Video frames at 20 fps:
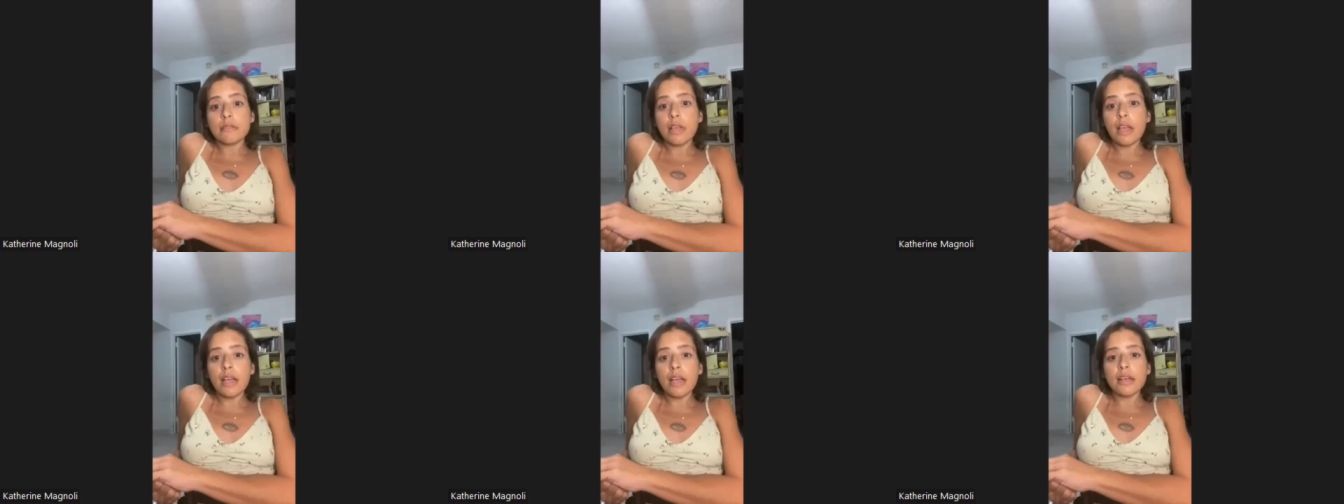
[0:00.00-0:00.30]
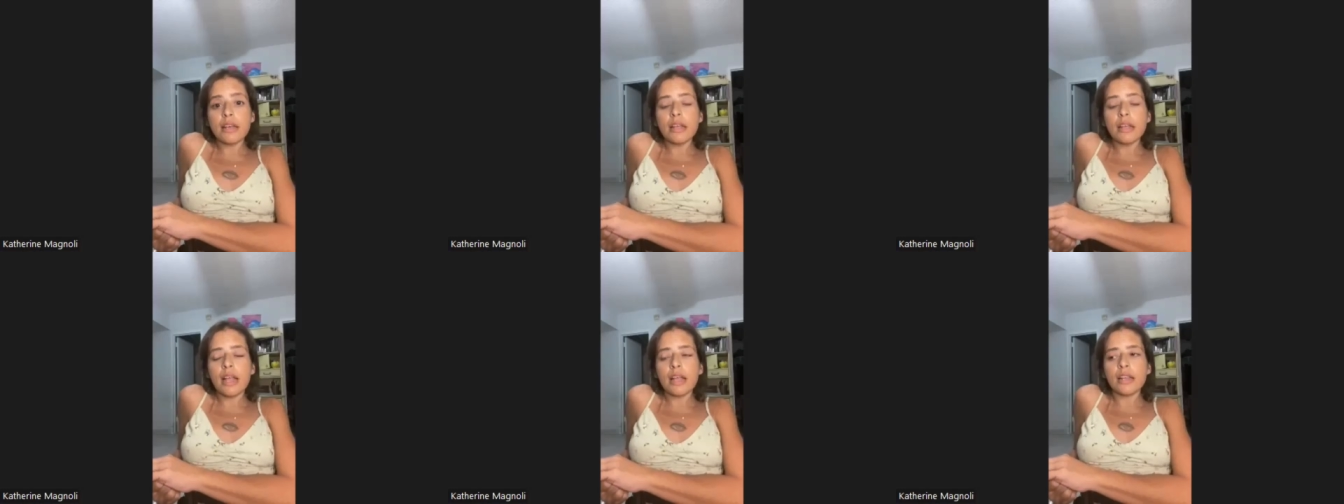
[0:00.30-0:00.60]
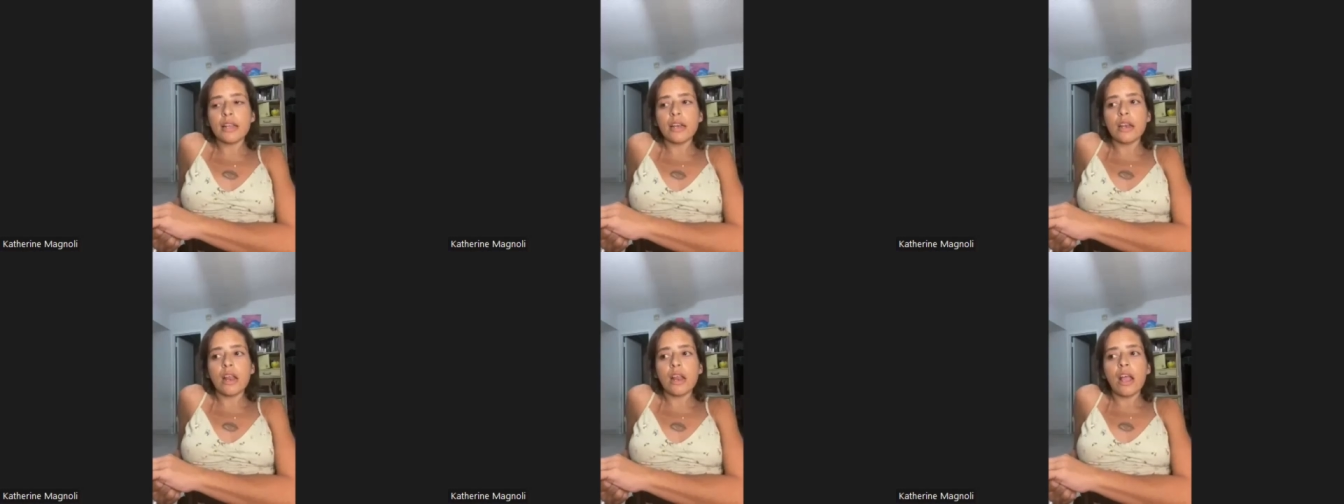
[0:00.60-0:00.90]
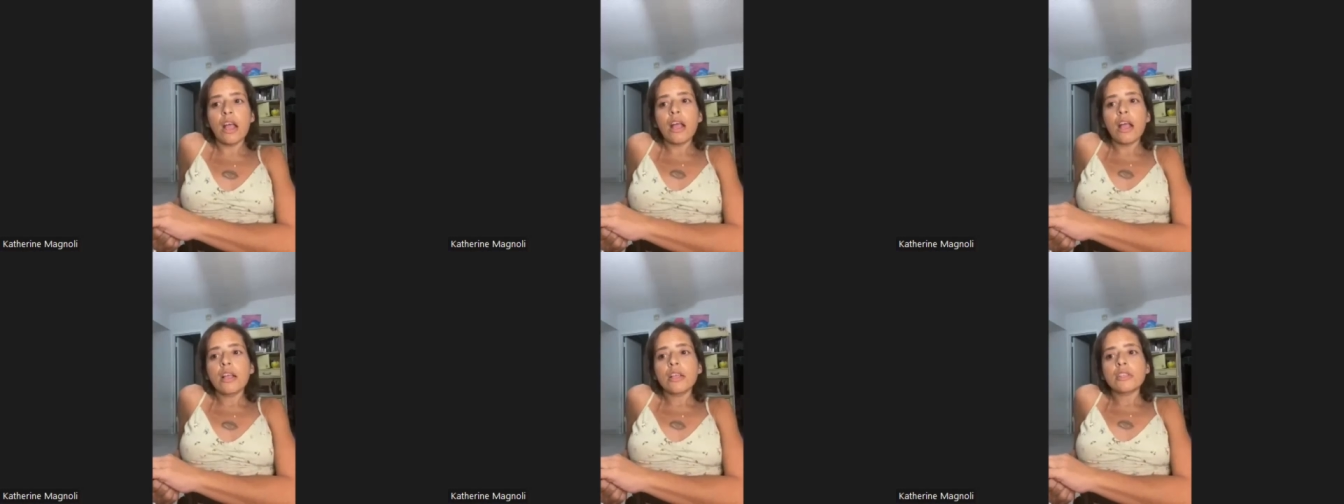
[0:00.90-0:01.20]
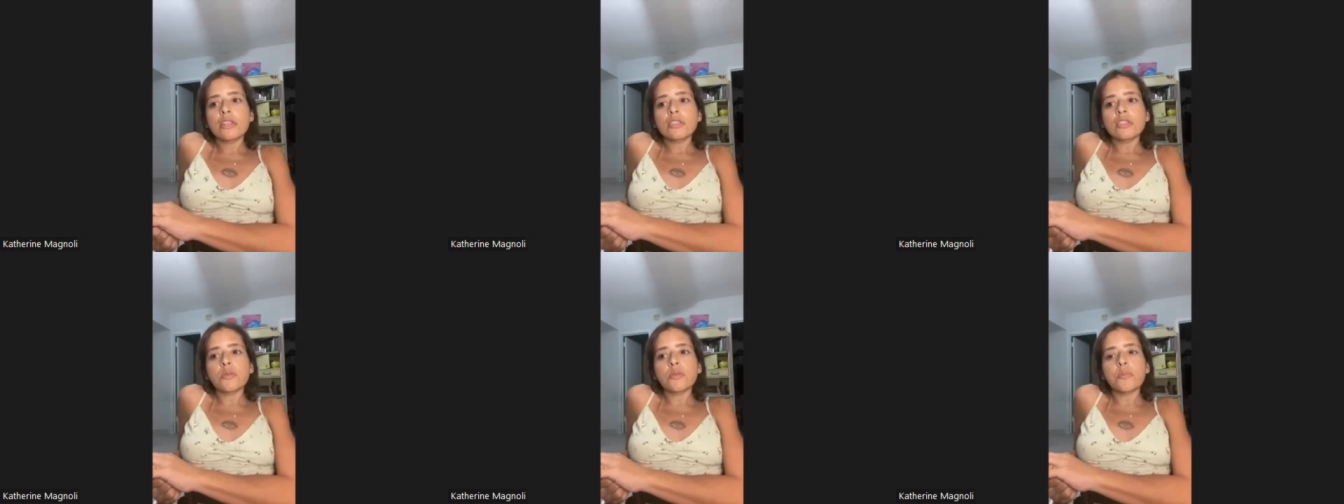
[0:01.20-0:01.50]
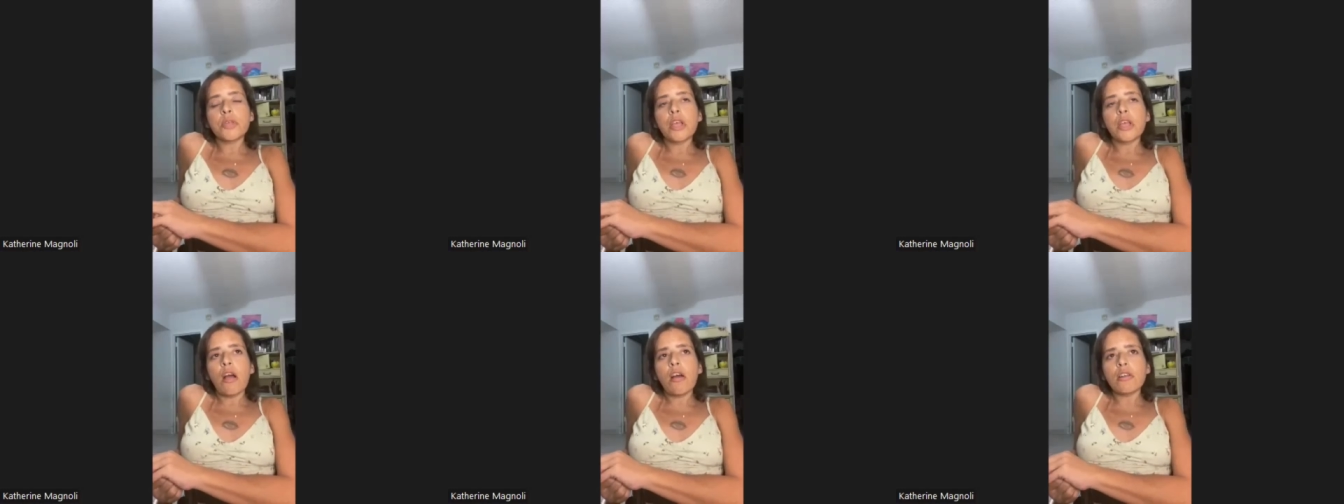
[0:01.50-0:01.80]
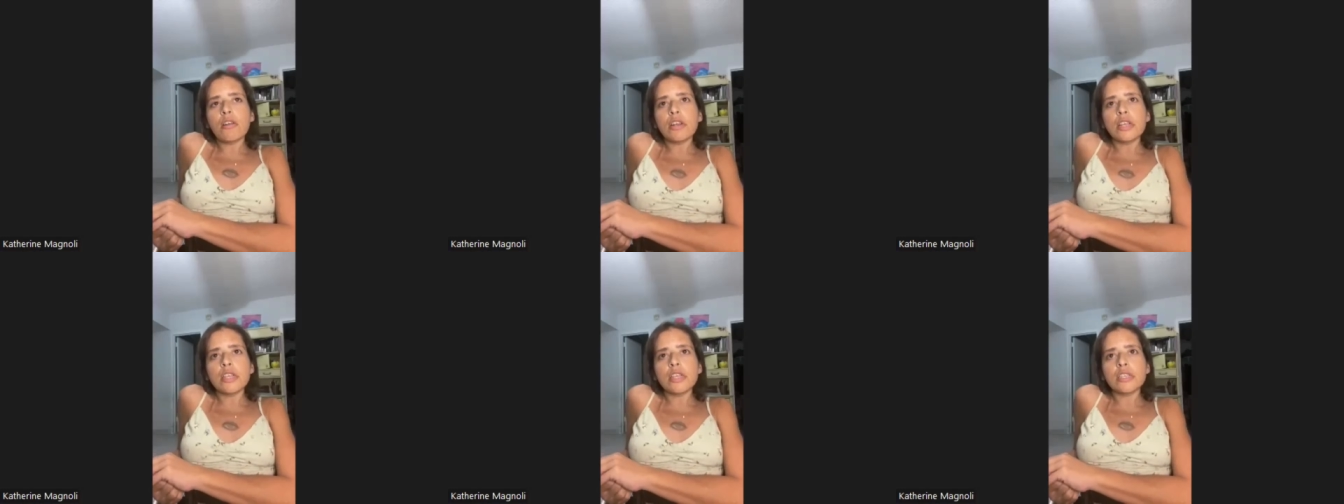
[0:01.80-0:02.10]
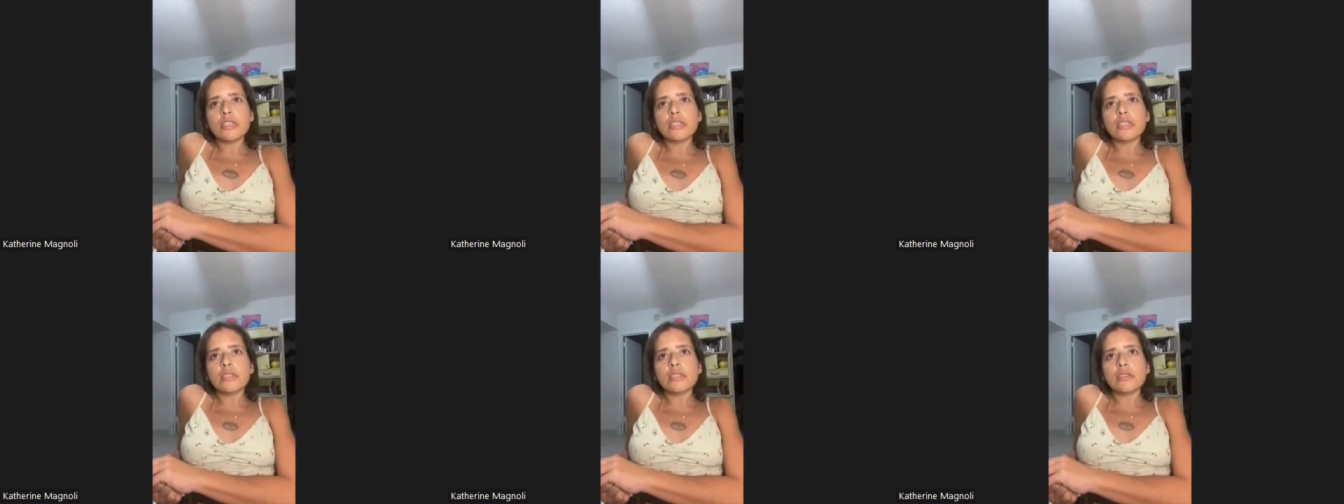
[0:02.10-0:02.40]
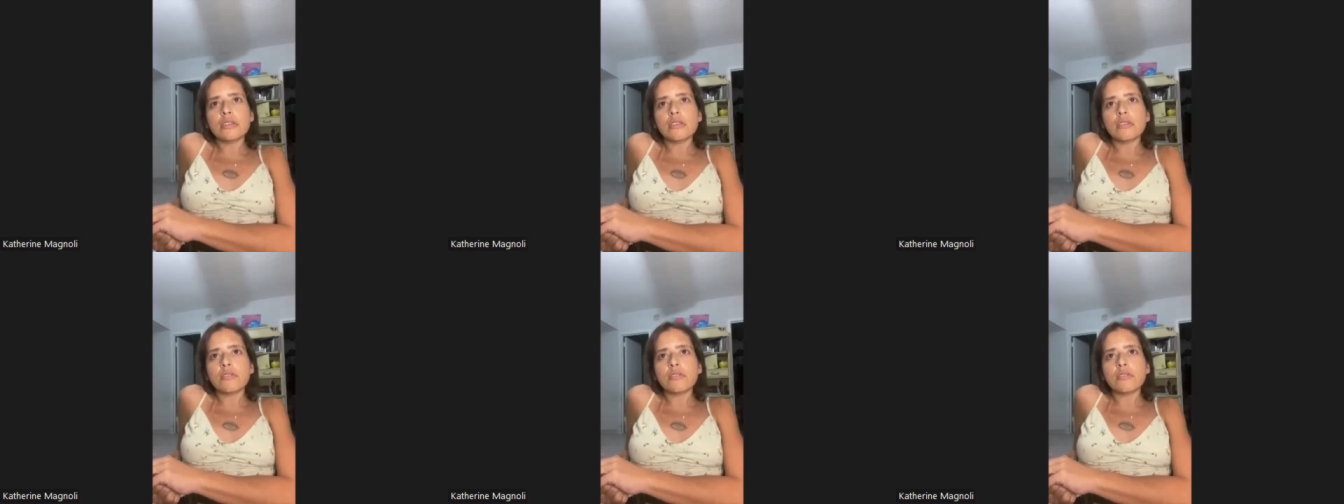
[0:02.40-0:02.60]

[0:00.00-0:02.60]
Yeah. And to be honest,